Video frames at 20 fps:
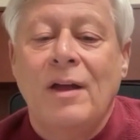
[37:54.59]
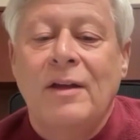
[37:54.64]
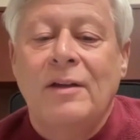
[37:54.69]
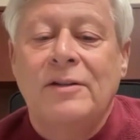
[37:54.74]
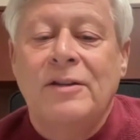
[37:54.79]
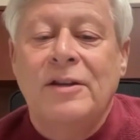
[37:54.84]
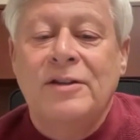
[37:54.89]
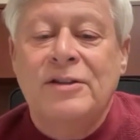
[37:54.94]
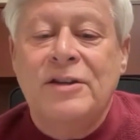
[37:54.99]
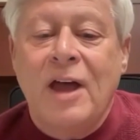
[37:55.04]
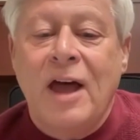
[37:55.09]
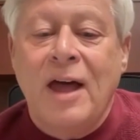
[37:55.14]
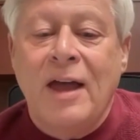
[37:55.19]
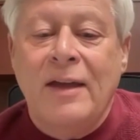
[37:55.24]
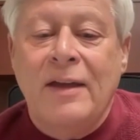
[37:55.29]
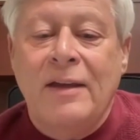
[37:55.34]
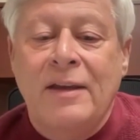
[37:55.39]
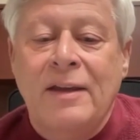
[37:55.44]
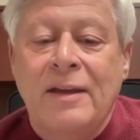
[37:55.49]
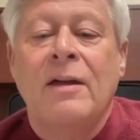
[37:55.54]

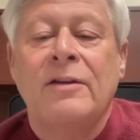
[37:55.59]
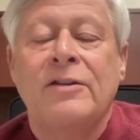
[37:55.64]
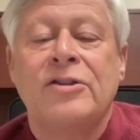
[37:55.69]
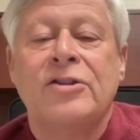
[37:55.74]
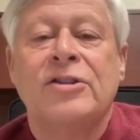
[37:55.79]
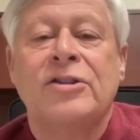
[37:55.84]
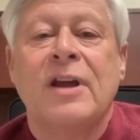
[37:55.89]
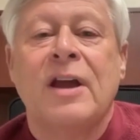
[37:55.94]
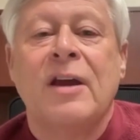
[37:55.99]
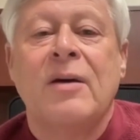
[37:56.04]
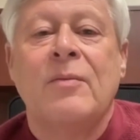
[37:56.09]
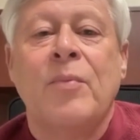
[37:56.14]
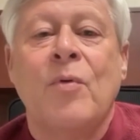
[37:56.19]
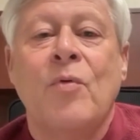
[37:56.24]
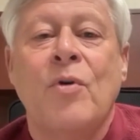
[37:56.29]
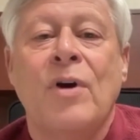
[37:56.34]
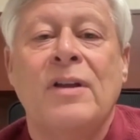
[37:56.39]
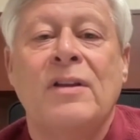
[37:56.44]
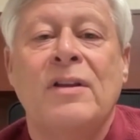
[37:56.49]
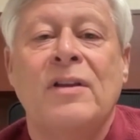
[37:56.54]
design
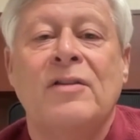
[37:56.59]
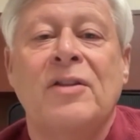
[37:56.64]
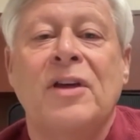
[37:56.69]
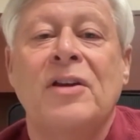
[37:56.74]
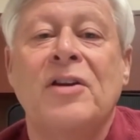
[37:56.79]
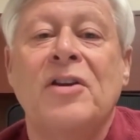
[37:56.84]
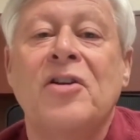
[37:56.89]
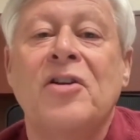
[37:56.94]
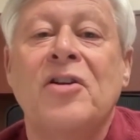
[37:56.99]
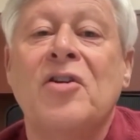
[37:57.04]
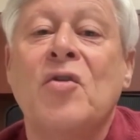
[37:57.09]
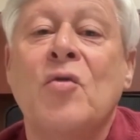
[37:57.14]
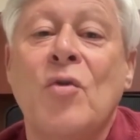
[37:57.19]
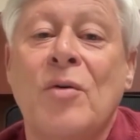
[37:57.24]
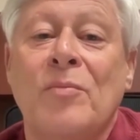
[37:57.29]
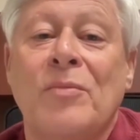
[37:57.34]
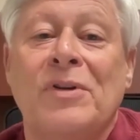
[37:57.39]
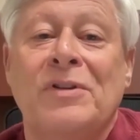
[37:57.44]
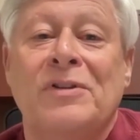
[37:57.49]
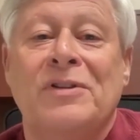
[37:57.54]
standpoint than an
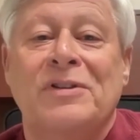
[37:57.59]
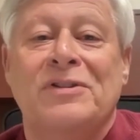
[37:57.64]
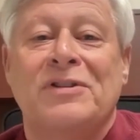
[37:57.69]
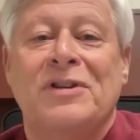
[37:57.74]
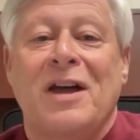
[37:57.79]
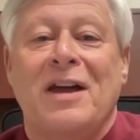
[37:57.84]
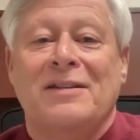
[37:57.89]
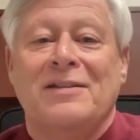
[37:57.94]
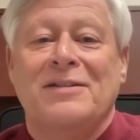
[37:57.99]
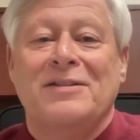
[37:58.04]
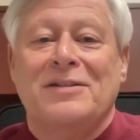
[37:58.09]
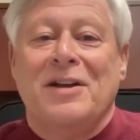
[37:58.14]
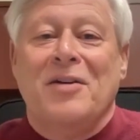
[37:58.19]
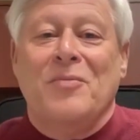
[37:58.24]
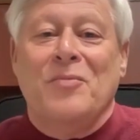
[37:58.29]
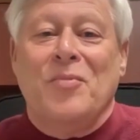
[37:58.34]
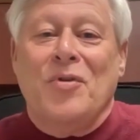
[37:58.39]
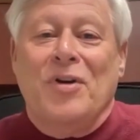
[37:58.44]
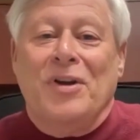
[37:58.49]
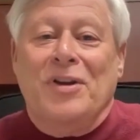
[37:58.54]
equipment design
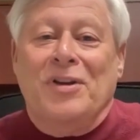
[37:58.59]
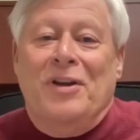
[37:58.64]
standpoint.